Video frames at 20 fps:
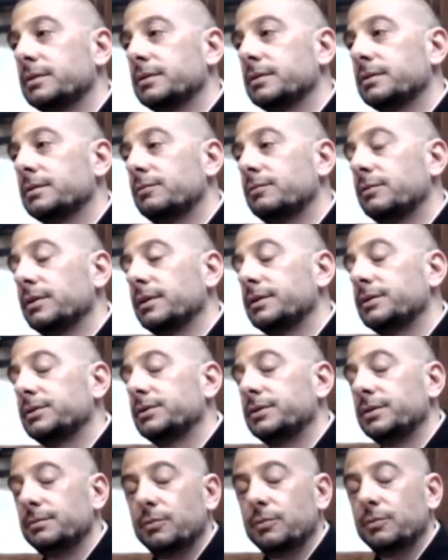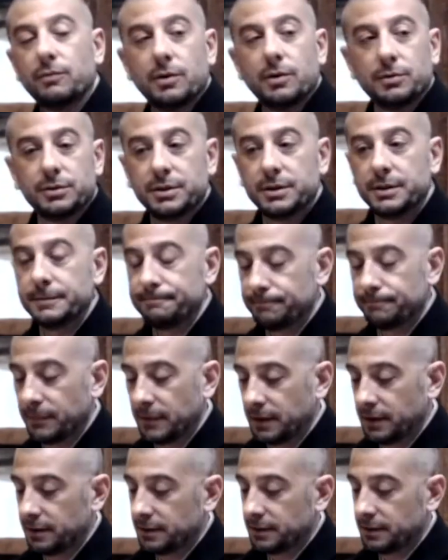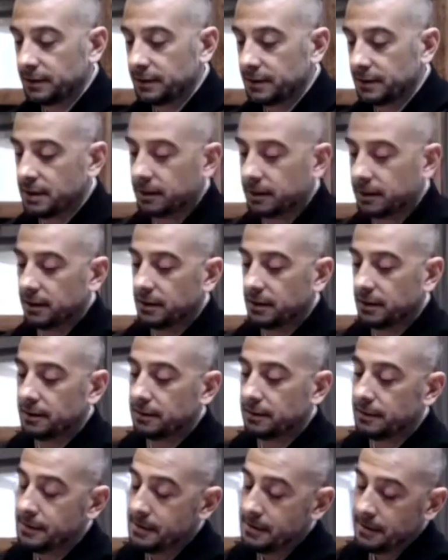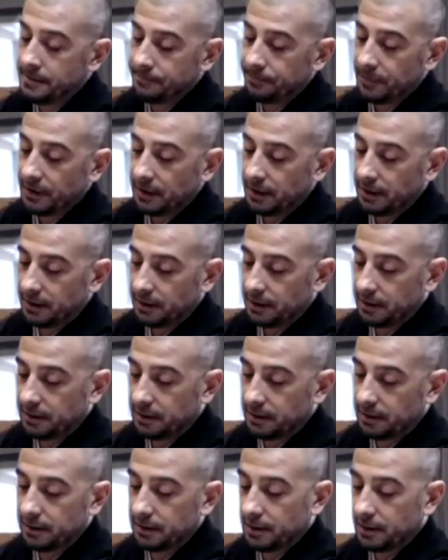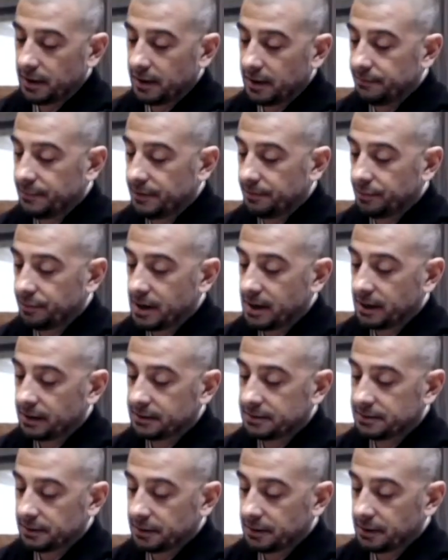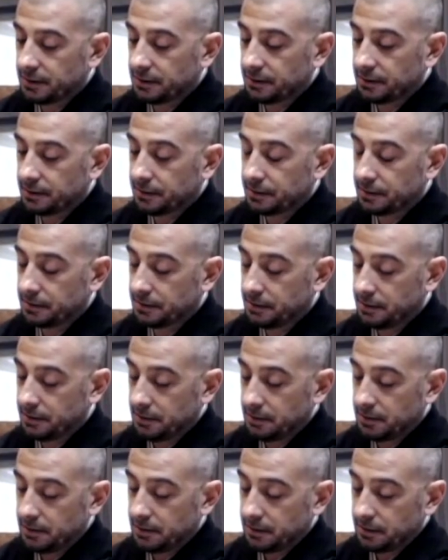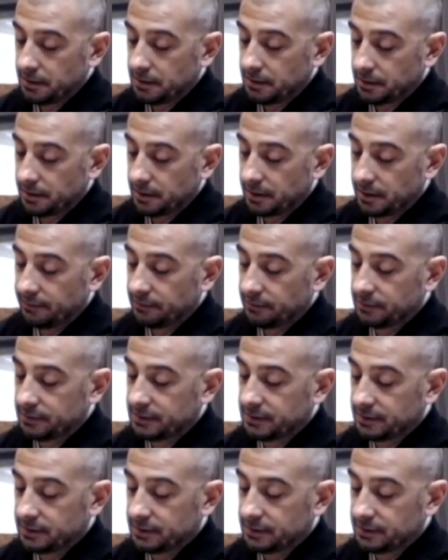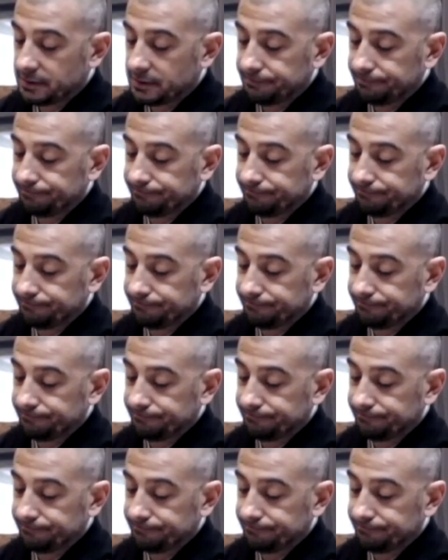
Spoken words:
a relationship with Roshi and the Sangha here, and I've been practicing here ever since.